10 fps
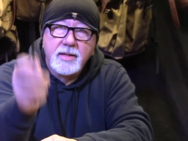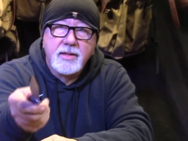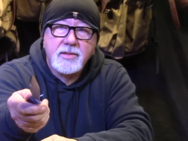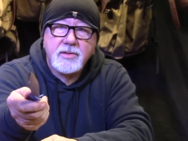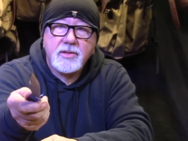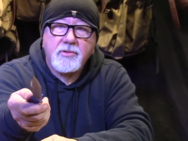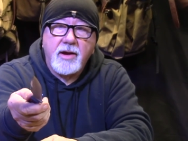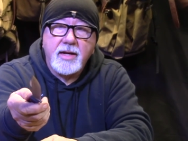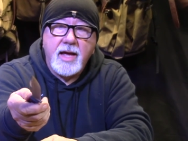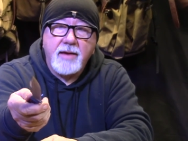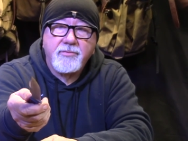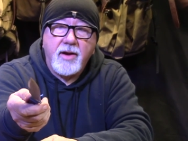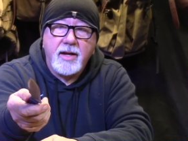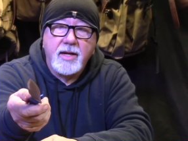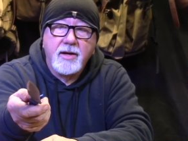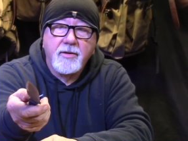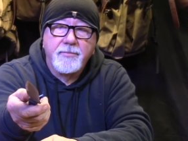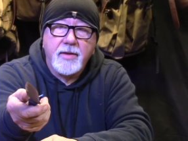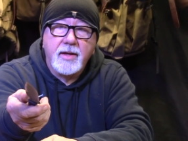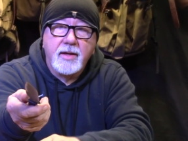this is a great knife right here,
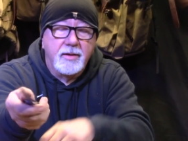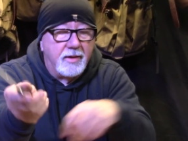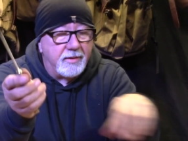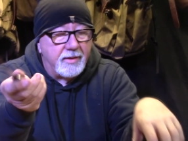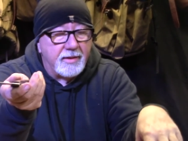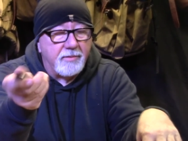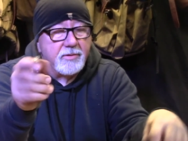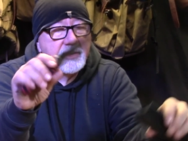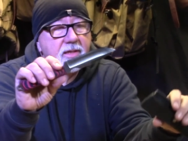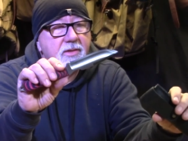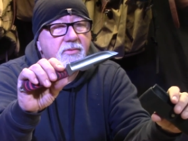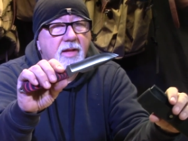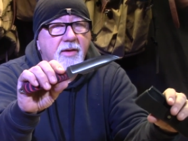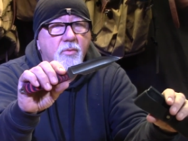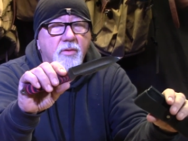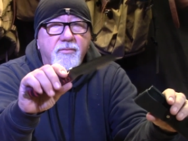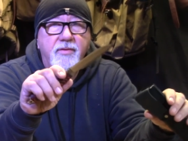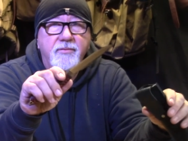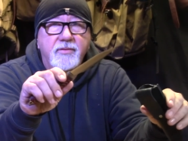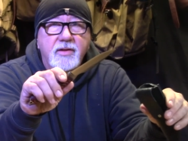and I think that retails for like
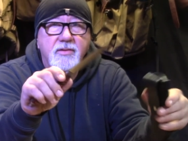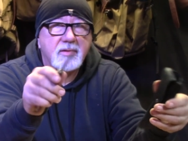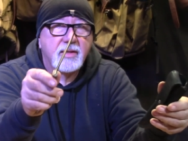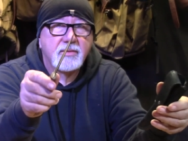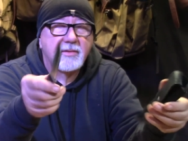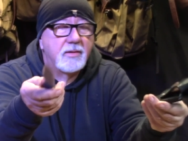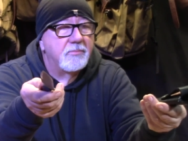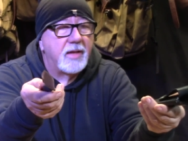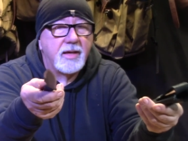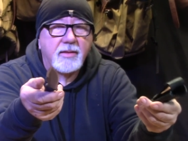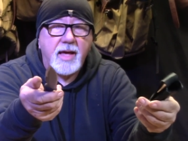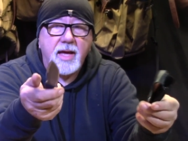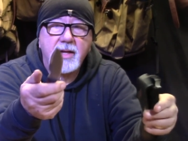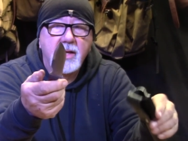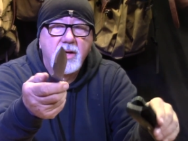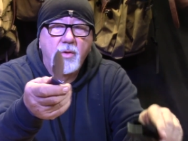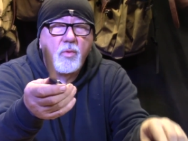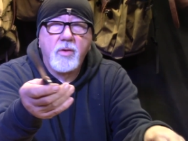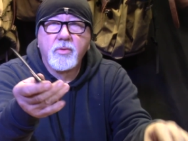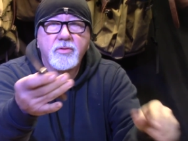156, something like that.
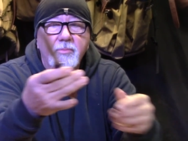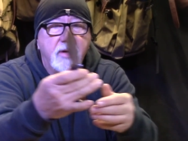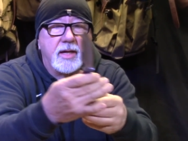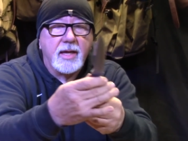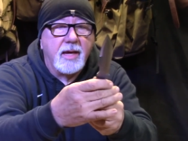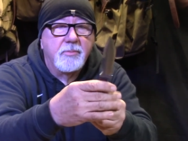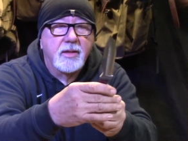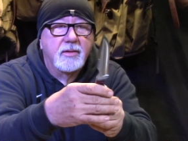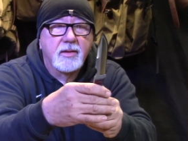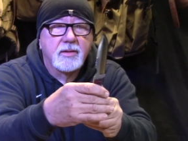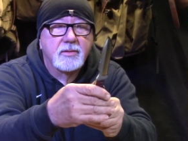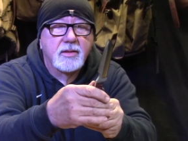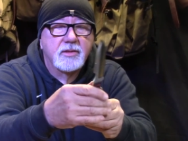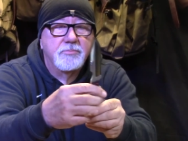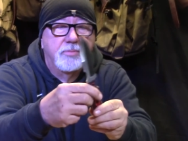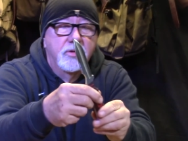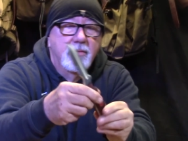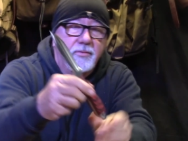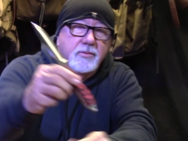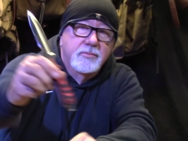Well worth the money. I mean, it, it's
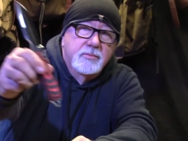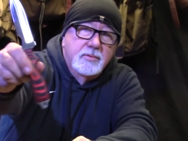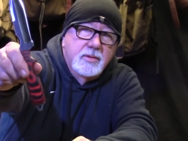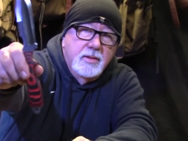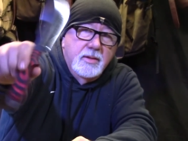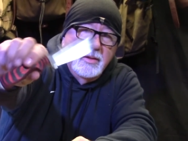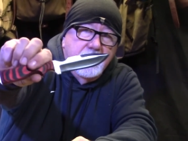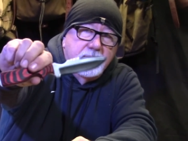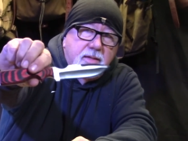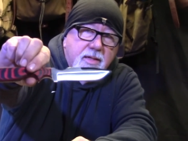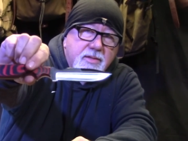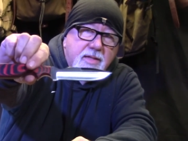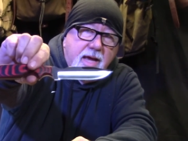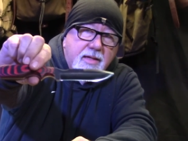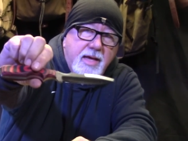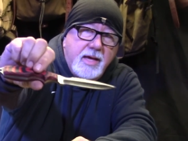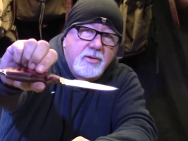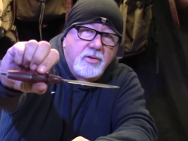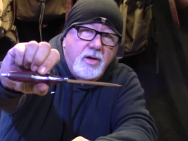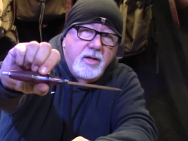beautiful. It's got a stacked
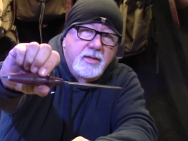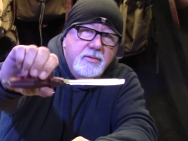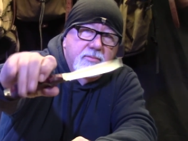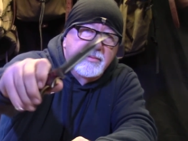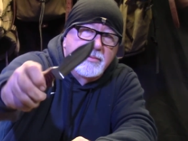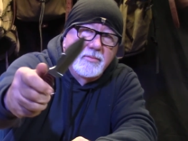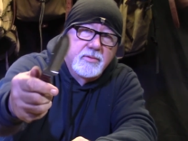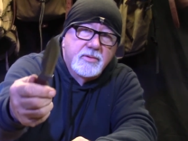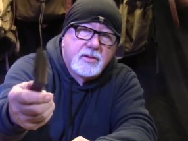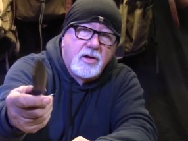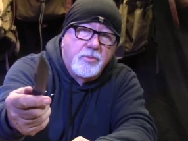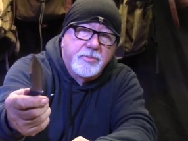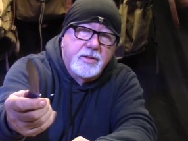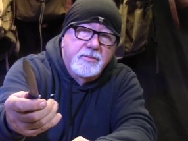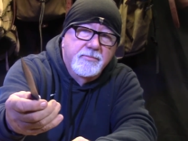handle on it, sculpted.